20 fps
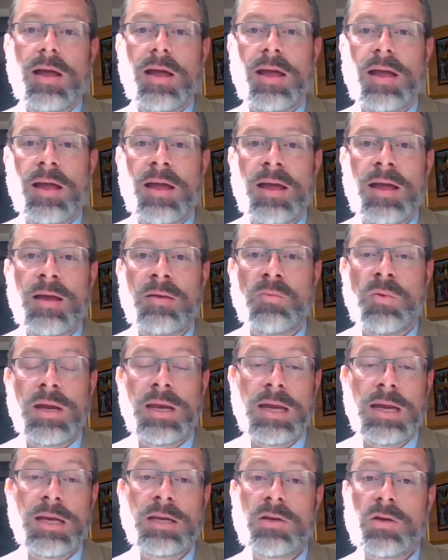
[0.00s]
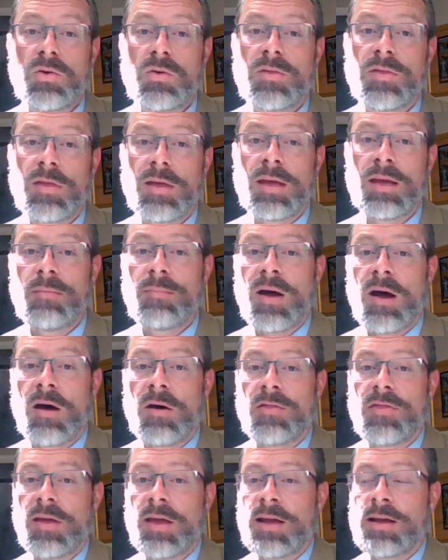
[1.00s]
And we need to think
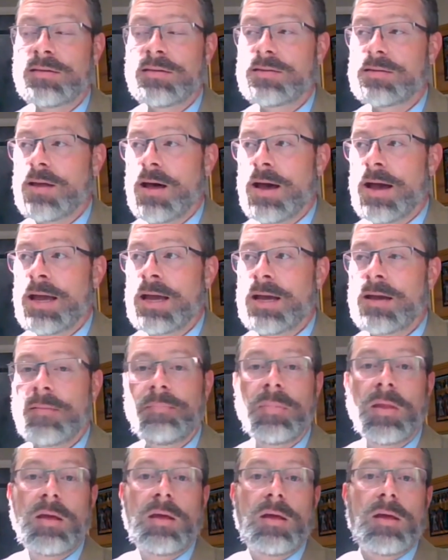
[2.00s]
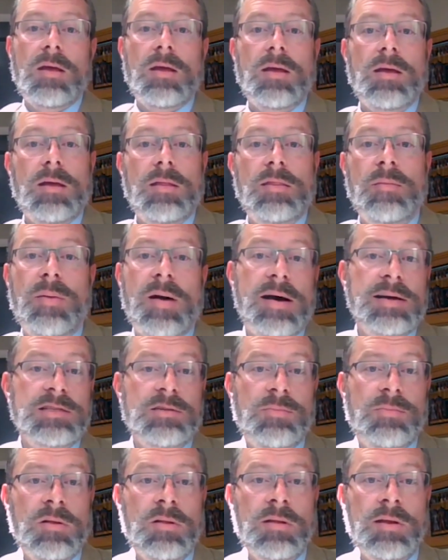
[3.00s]
about things like the
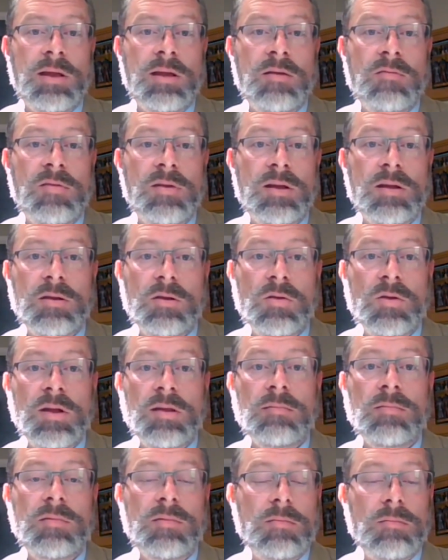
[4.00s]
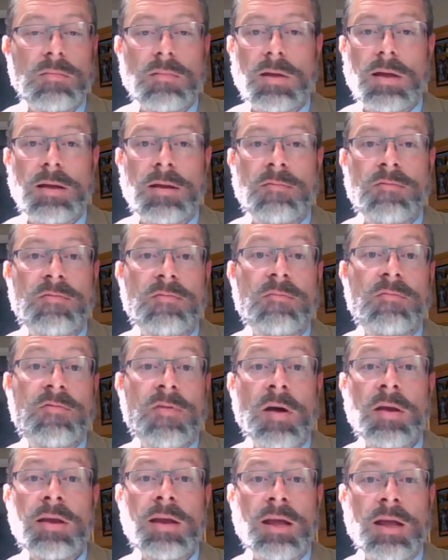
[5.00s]
possibility of including
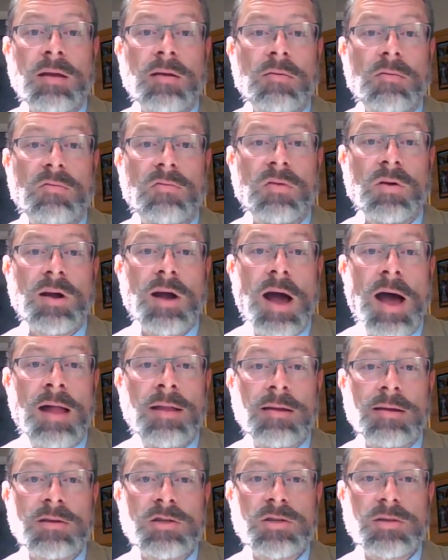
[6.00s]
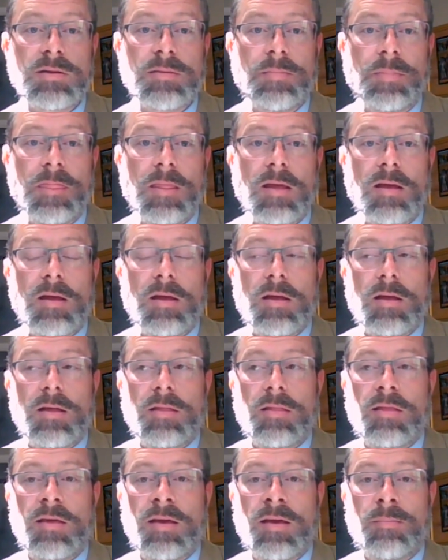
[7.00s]
funding for college,
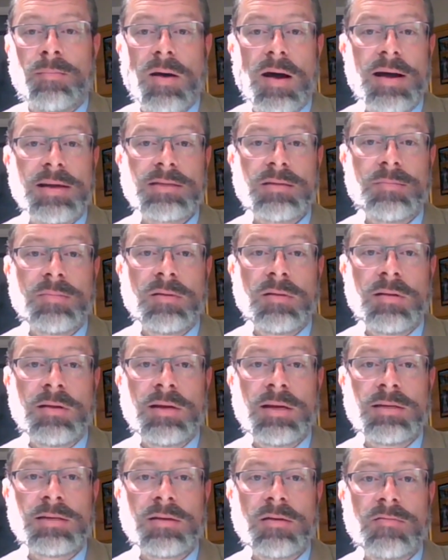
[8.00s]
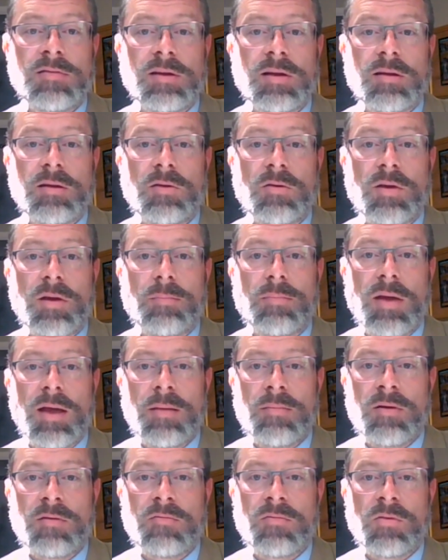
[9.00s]
the possibilities of including
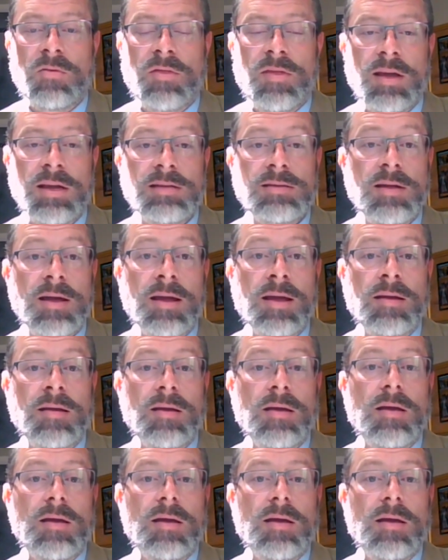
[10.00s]
payment for things like